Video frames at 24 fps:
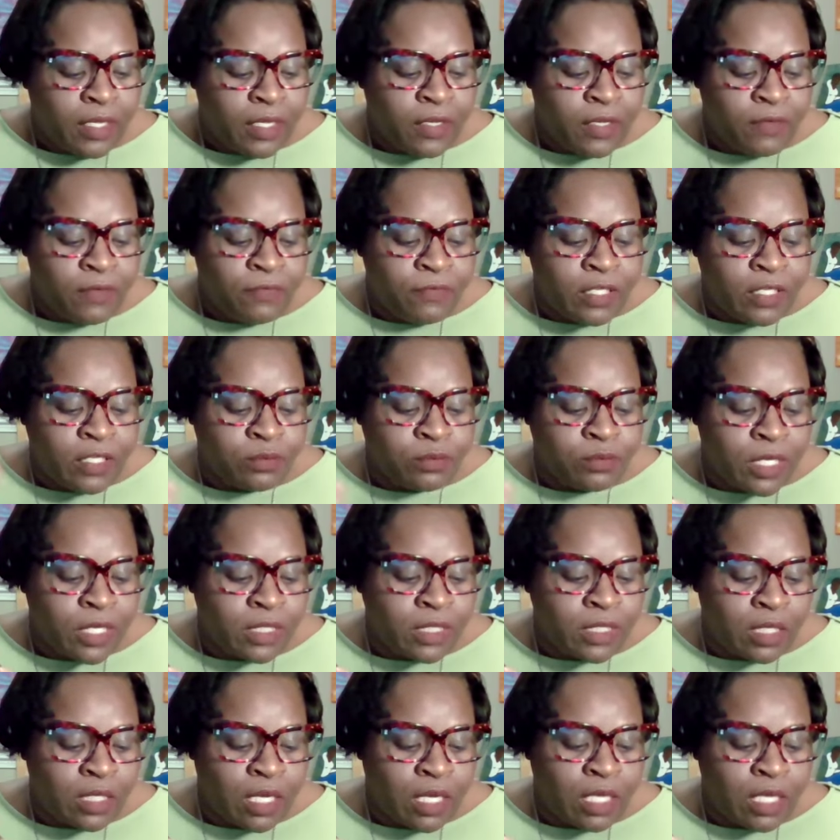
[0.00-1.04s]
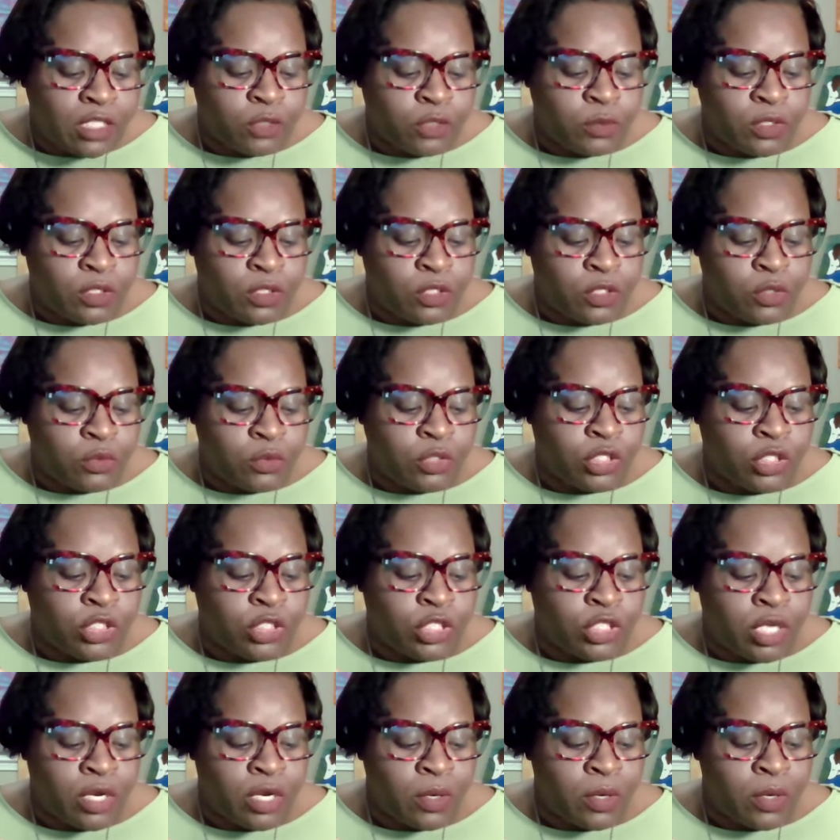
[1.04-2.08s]
If this resonates with you,
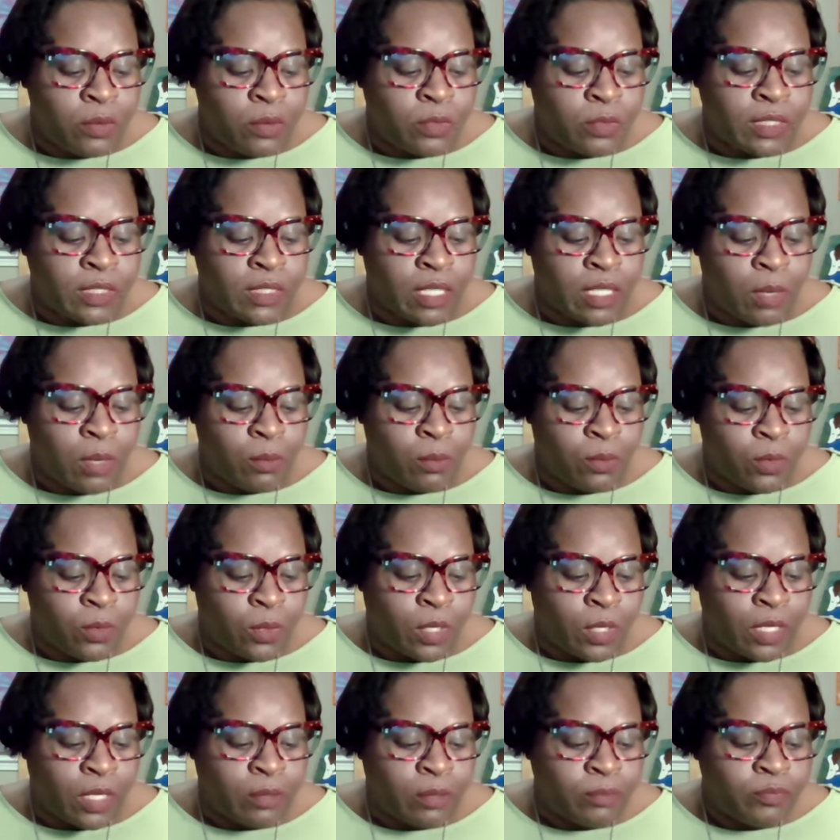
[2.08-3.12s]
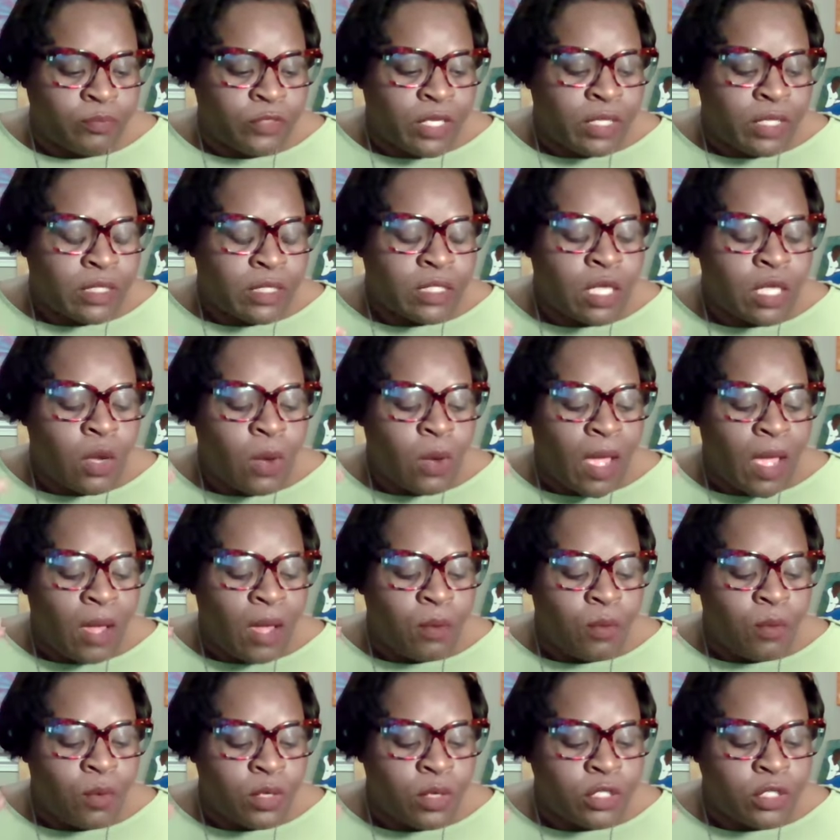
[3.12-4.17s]
share it with someone. So
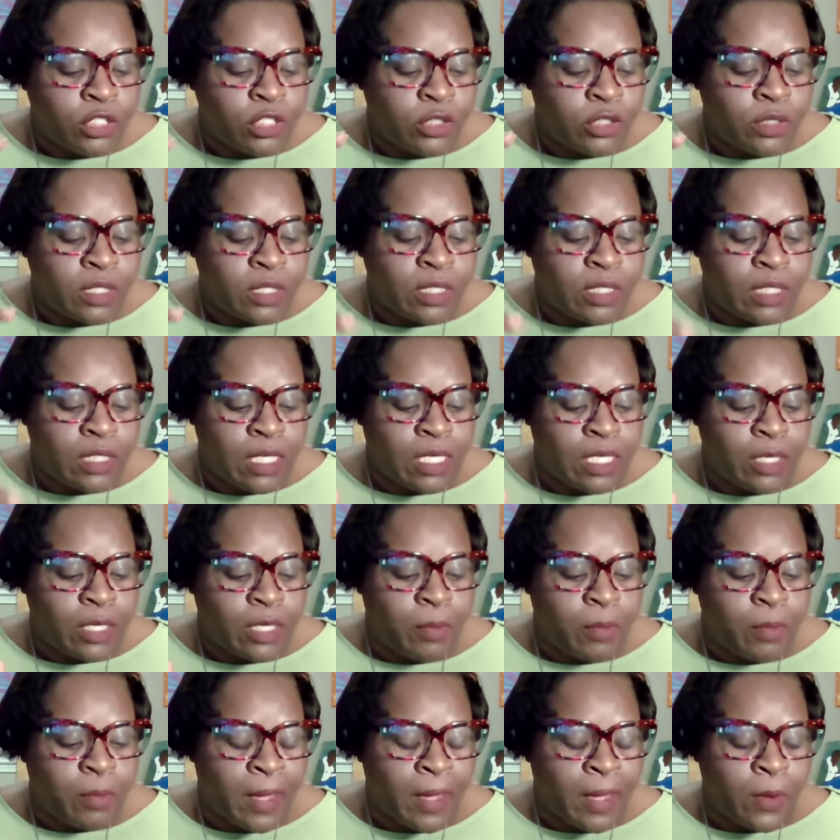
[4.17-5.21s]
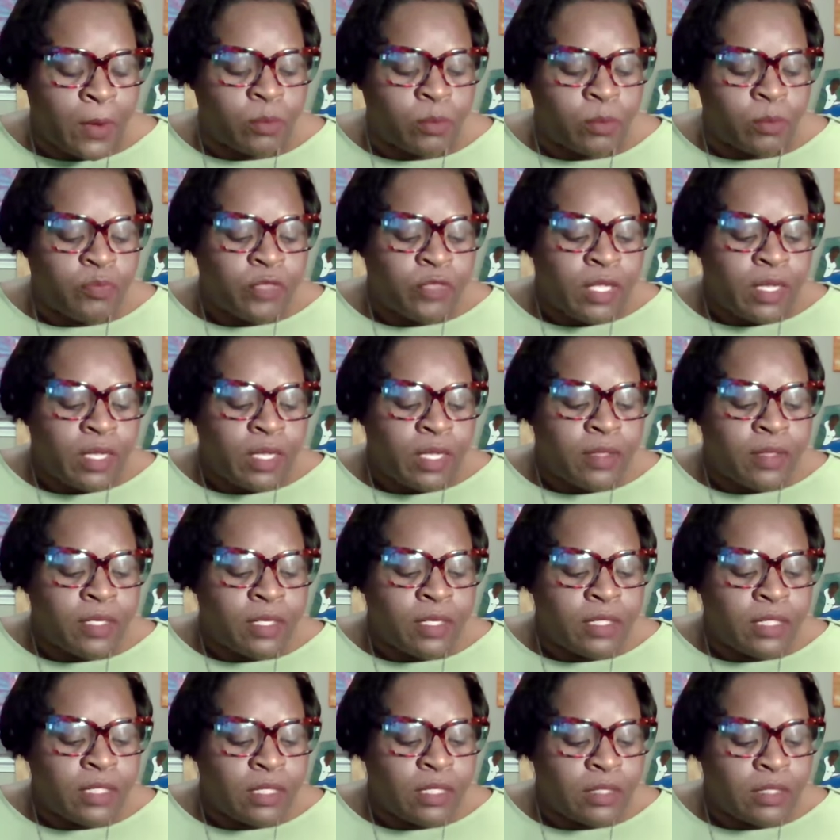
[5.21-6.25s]
I want you to think about
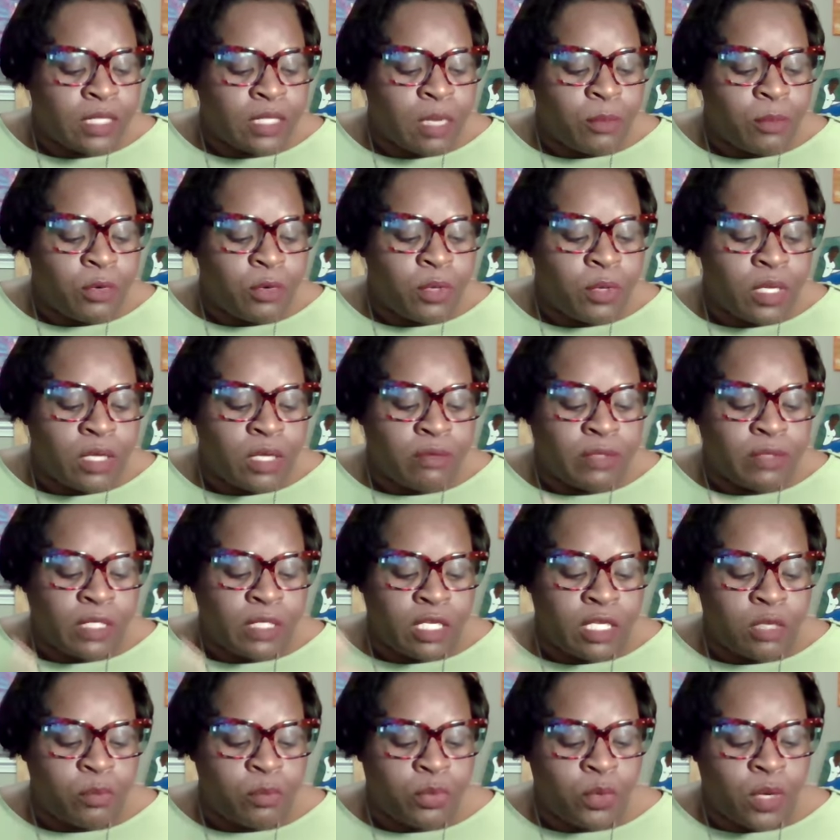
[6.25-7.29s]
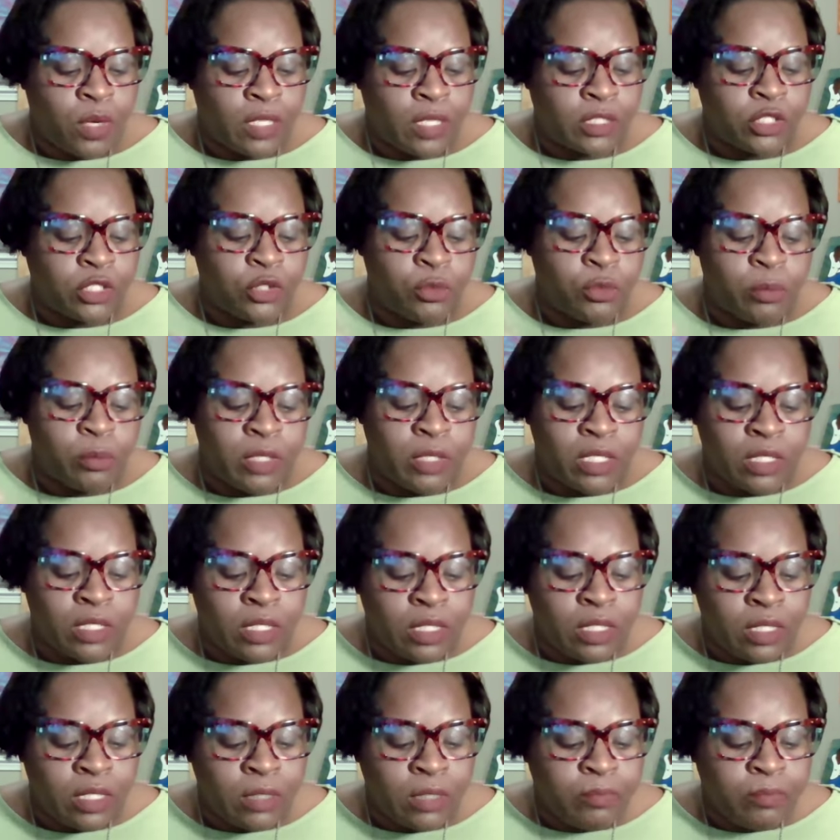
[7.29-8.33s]
the summary of key points.
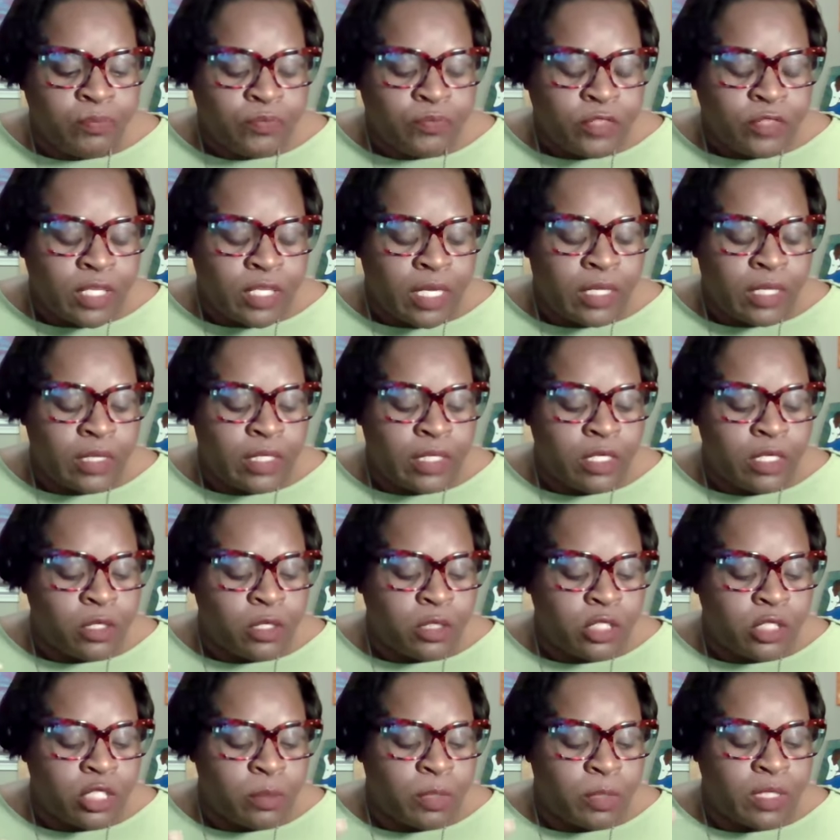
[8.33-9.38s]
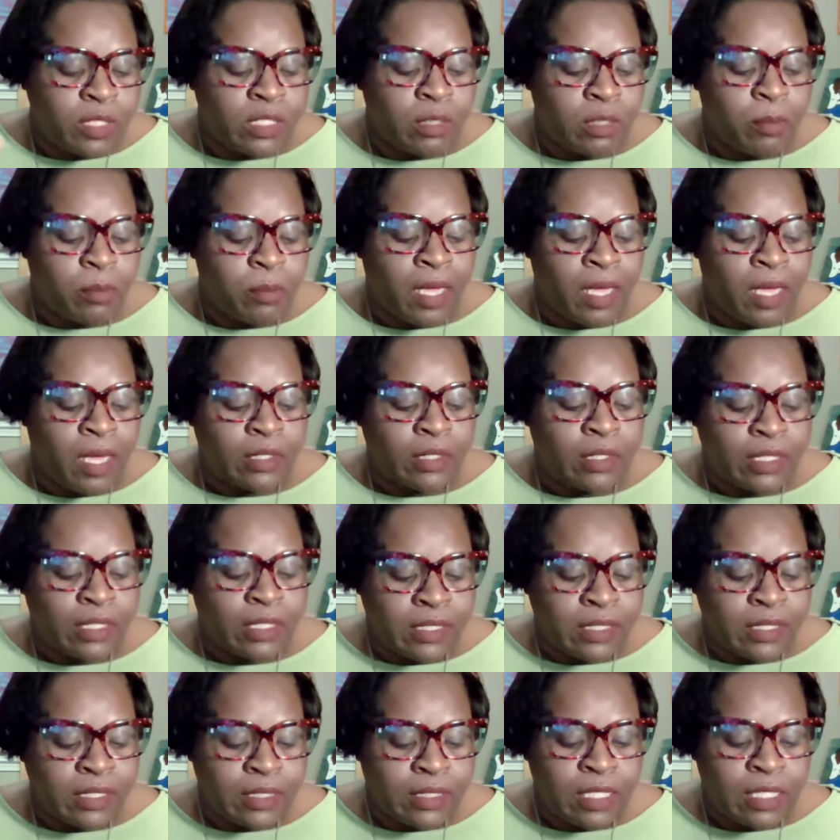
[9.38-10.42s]
Humility in leadership is about
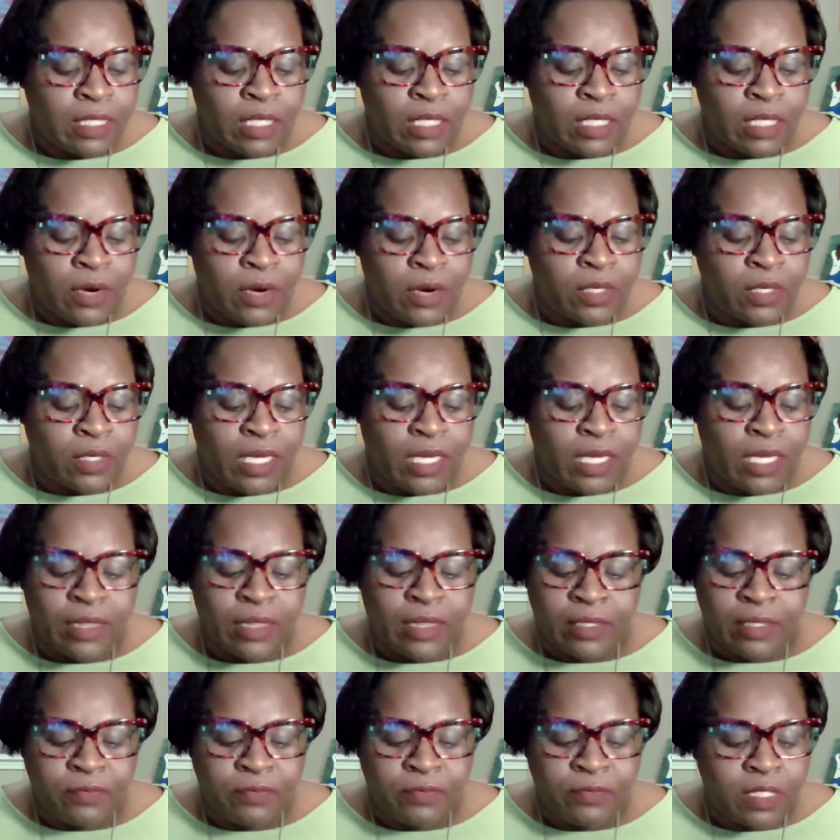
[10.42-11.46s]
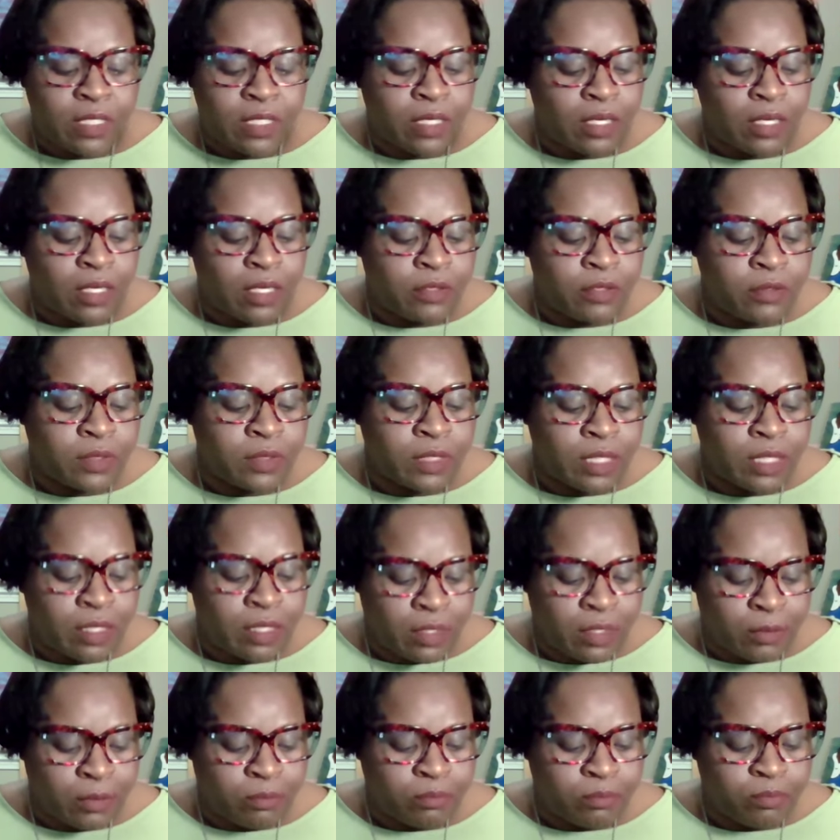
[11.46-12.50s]
listening, learning, and lifting others
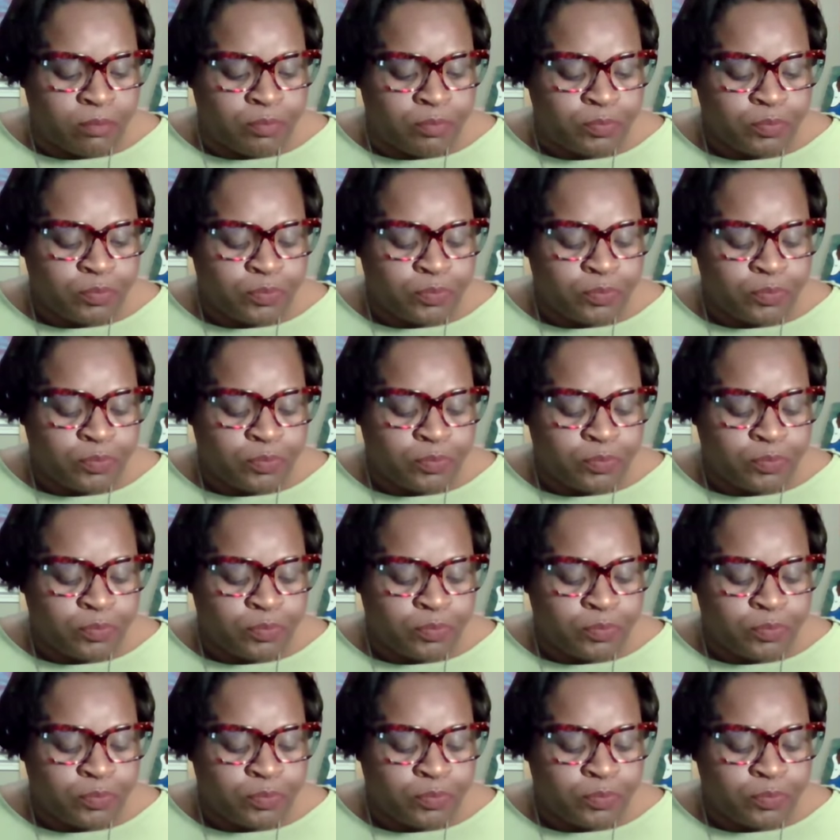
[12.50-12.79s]
up.